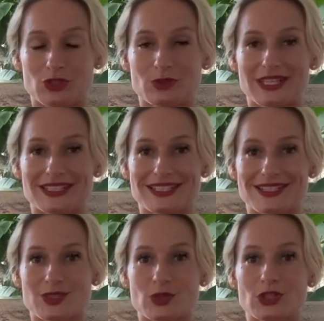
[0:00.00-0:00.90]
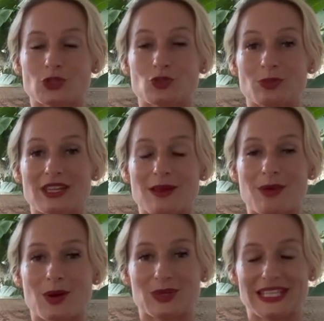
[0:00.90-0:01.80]
2 that is going to be
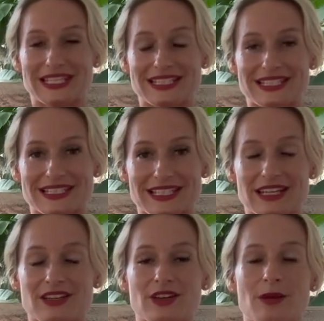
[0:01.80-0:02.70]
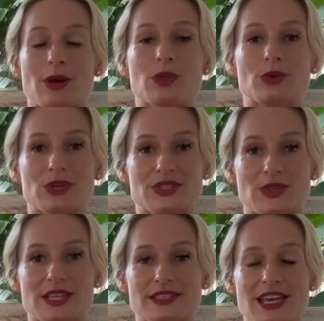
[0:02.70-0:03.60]
about Healy scanner, about the
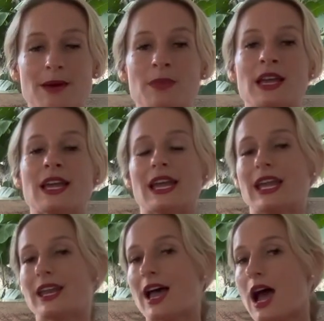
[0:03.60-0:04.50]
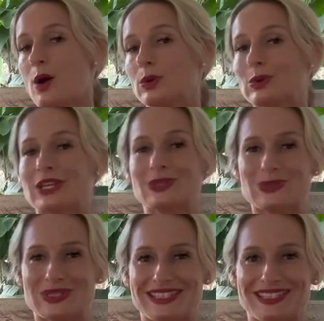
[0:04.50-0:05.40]
resonance app and how you can
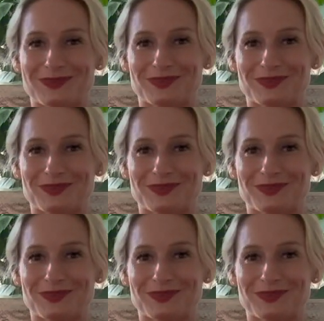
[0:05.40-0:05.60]
use it.